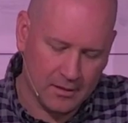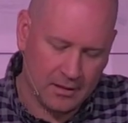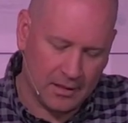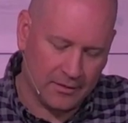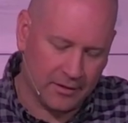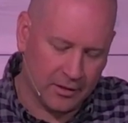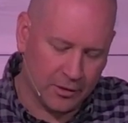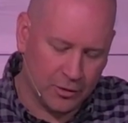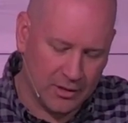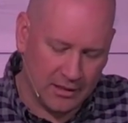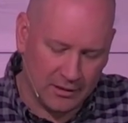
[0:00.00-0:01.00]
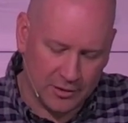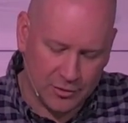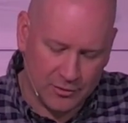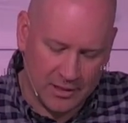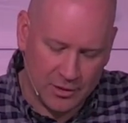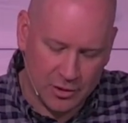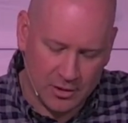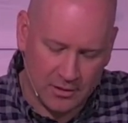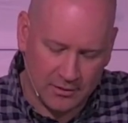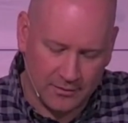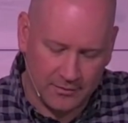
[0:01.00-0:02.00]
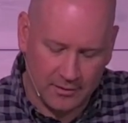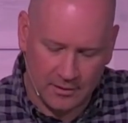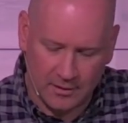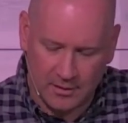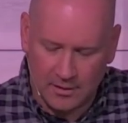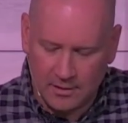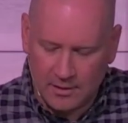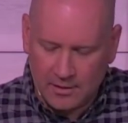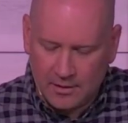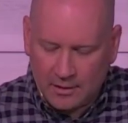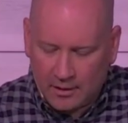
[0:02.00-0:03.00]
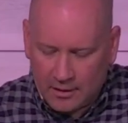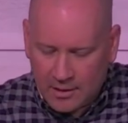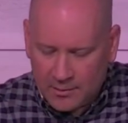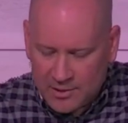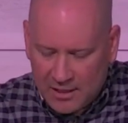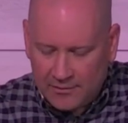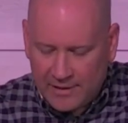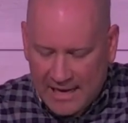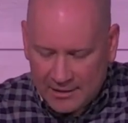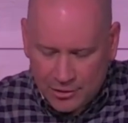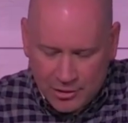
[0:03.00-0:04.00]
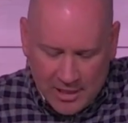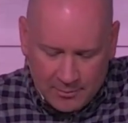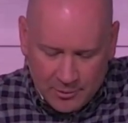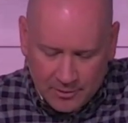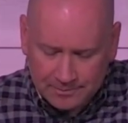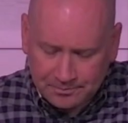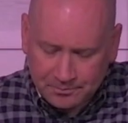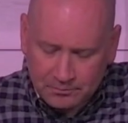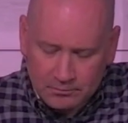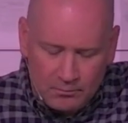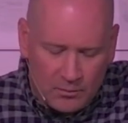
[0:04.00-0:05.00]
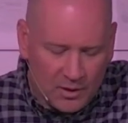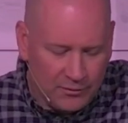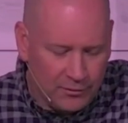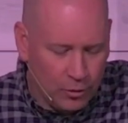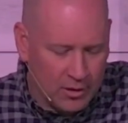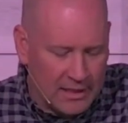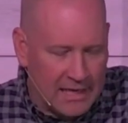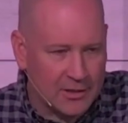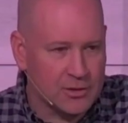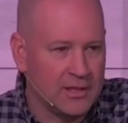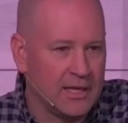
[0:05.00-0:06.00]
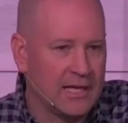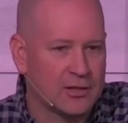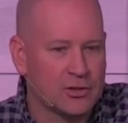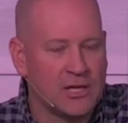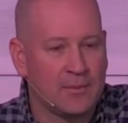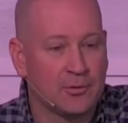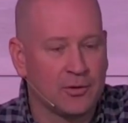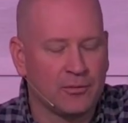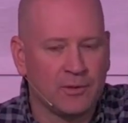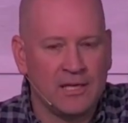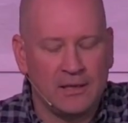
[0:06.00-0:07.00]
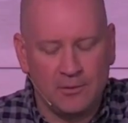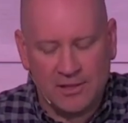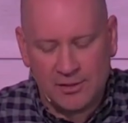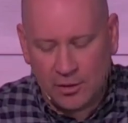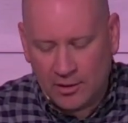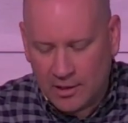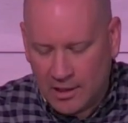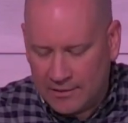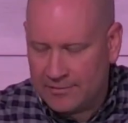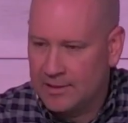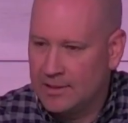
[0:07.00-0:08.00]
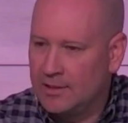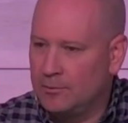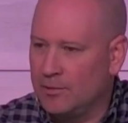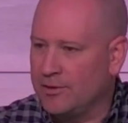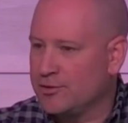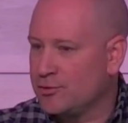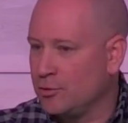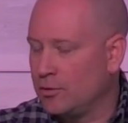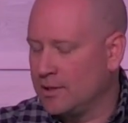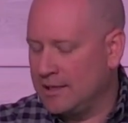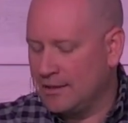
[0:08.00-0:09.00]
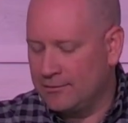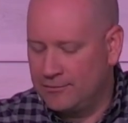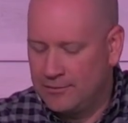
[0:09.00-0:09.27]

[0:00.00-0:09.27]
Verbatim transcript: I think a good illustration uh, comes out of Acts chapter 4. And actually, in Acts chapter 3, we start off with the story of